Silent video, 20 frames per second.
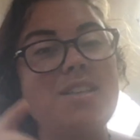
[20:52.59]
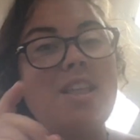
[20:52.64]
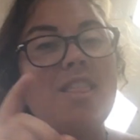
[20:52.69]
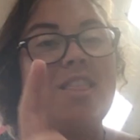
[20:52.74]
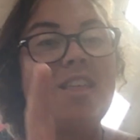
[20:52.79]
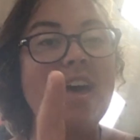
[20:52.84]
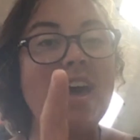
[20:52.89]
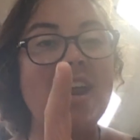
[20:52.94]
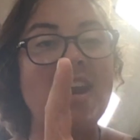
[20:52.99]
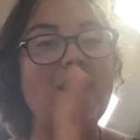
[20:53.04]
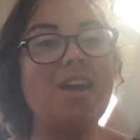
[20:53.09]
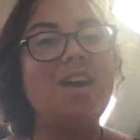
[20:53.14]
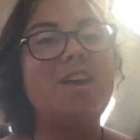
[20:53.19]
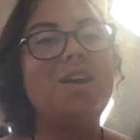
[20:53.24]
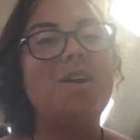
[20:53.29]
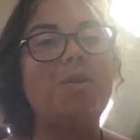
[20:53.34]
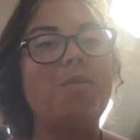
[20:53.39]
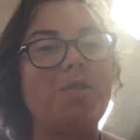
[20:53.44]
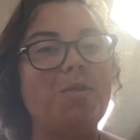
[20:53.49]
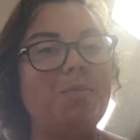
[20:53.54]
and then
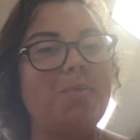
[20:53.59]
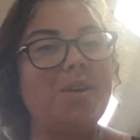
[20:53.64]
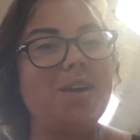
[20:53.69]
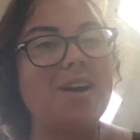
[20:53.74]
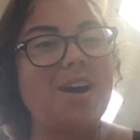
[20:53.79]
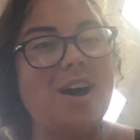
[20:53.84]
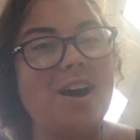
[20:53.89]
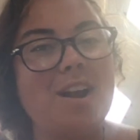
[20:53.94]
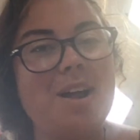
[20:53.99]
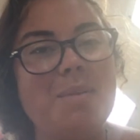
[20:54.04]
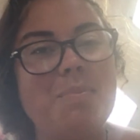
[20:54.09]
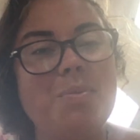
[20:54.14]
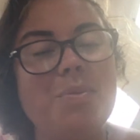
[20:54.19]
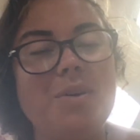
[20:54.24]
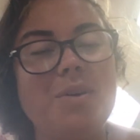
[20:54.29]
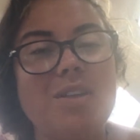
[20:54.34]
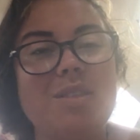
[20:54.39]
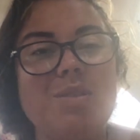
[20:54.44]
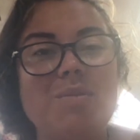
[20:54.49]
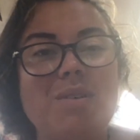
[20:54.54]
we'll be caught up
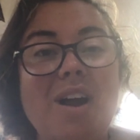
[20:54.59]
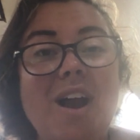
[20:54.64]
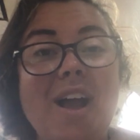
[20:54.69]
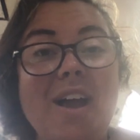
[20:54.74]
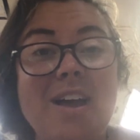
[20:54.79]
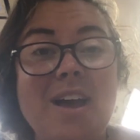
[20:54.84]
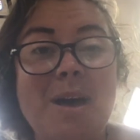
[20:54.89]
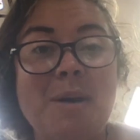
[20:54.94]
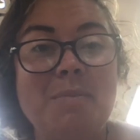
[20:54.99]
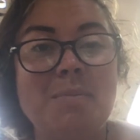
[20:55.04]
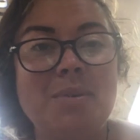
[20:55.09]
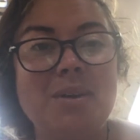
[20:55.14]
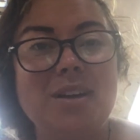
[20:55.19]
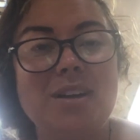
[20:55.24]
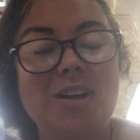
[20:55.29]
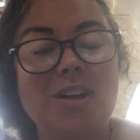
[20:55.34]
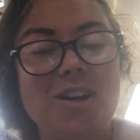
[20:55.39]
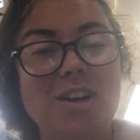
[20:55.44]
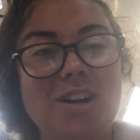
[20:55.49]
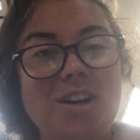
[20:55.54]
with where I am
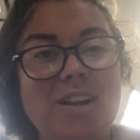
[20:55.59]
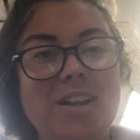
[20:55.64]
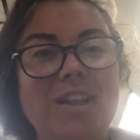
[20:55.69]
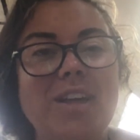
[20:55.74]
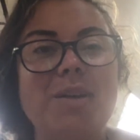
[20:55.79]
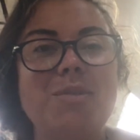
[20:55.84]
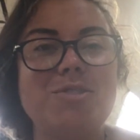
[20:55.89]
currently,